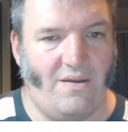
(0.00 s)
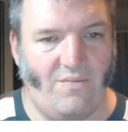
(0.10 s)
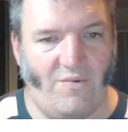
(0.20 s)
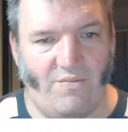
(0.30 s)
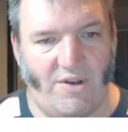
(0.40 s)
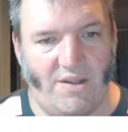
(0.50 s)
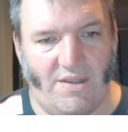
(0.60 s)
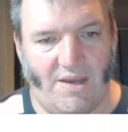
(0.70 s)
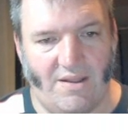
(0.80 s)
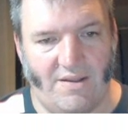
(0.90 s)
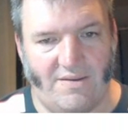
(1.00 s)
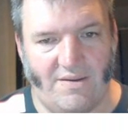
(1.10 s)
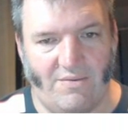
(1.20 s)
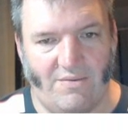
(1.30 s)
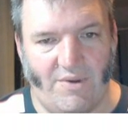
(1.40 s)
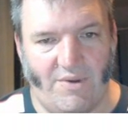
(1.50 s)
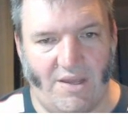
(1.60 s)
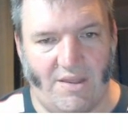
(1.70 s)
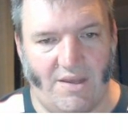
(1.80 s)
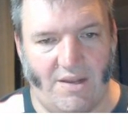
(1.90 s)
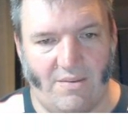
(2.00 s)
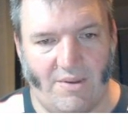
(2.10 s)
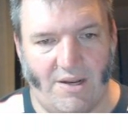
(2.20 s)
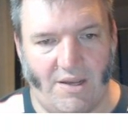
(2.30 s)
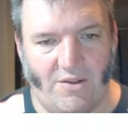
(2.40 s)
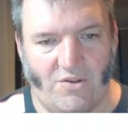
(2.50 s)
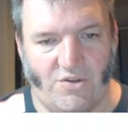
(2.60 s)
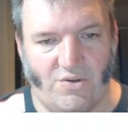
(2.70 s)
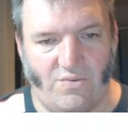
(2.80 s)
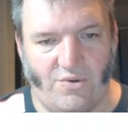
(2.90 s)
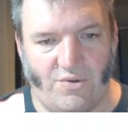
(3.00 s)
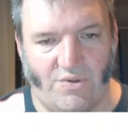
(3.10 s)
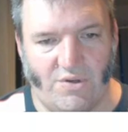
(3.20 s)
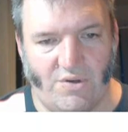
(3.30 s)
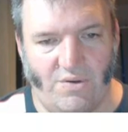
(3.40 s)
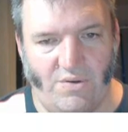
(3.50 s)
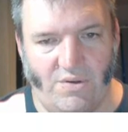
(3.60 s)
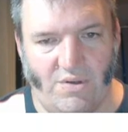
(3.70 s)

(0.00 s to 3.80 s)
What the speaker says: when we did that. Let's see what we get then. I'm going to get 2 root 2